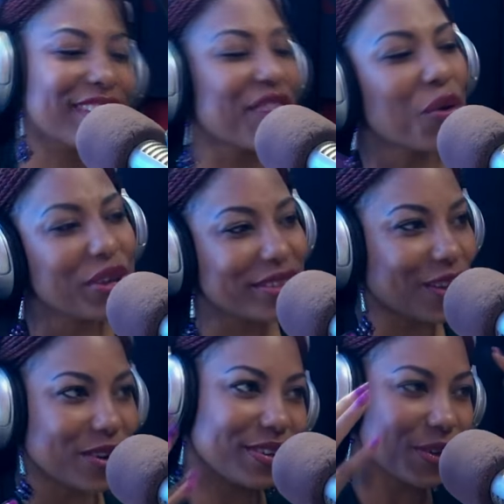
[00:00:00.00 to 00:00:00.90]
I've always
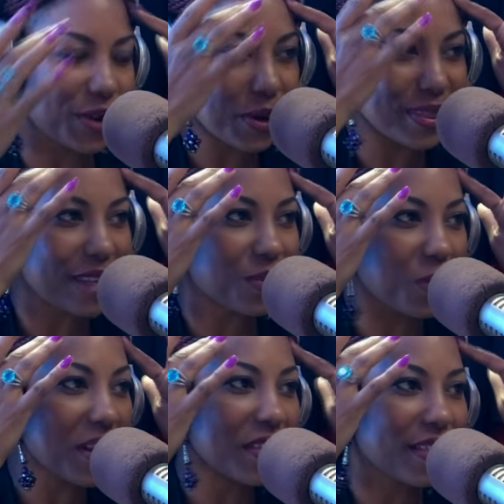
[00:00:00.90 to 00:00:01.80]
thought, you know, Zoom that's me,
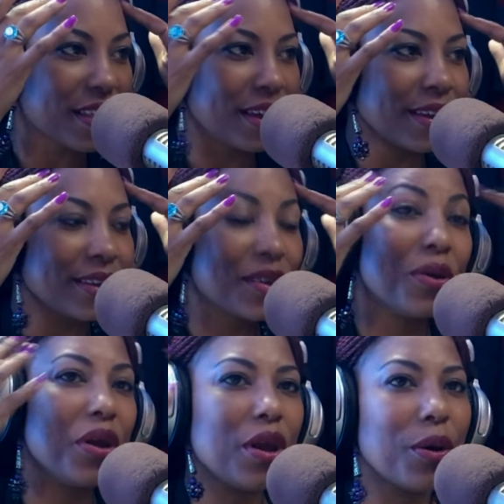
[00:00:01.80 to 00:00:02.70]
one guys, of Zoom no,
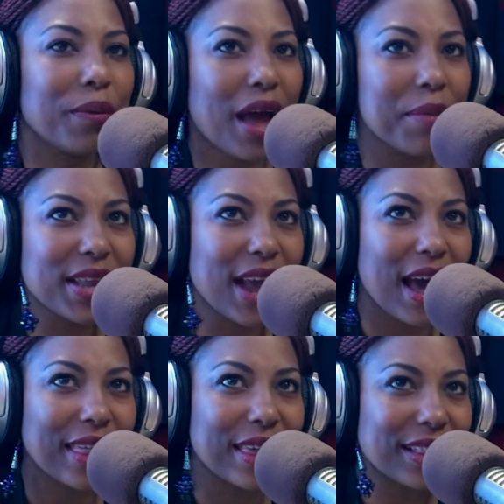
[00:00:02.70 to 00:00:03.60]
no, no. I mean,
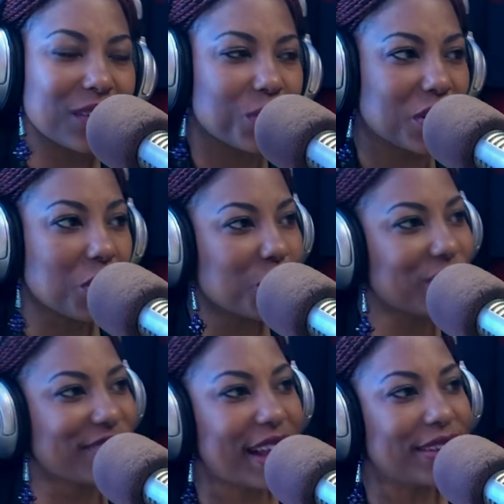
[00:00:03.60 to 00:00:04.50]
joking. I think that's one of the
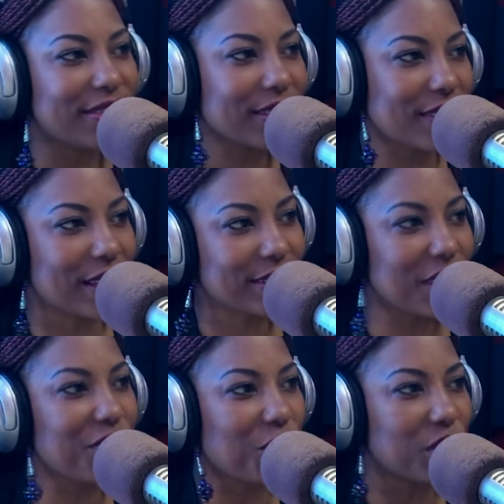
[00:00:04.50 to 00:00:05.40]
most challenging things
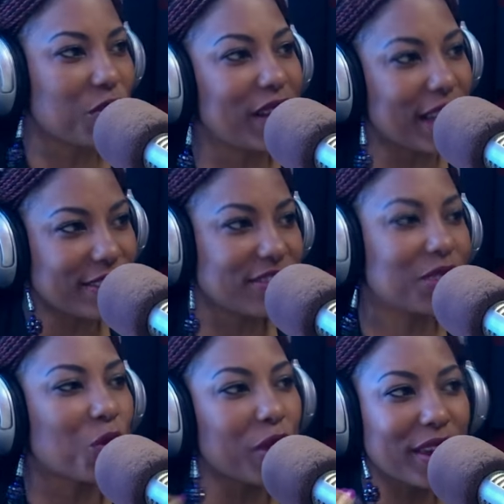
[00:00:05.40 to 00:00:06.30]
if you're yes. in
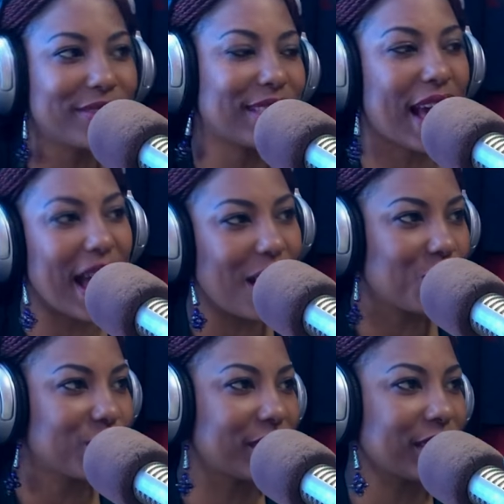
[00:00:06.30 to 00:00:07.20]
relationship going into the
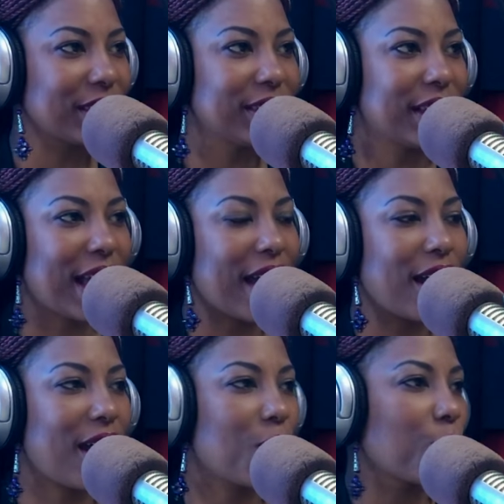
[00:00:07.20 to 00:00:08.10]
house. Yeah.
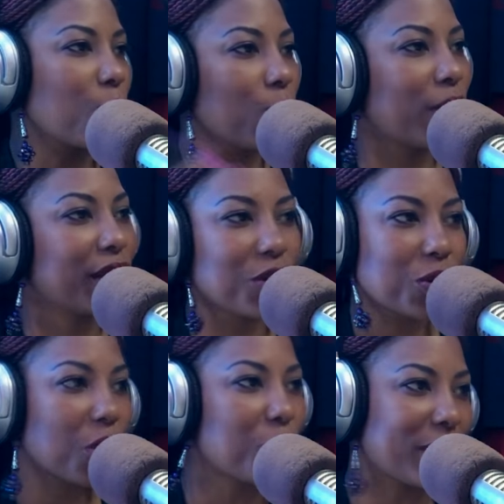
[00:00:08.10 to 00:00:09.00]
Uh, where do you
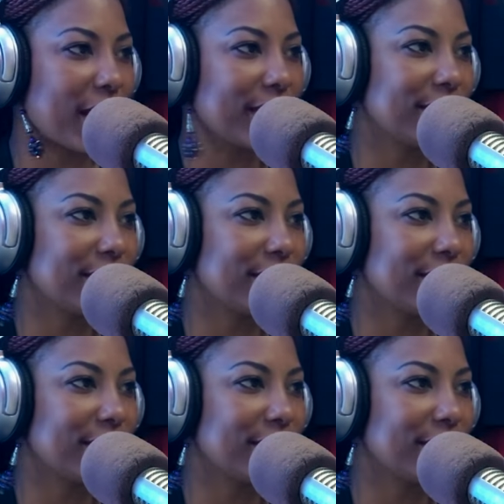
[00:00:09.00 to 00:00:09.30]
go with that?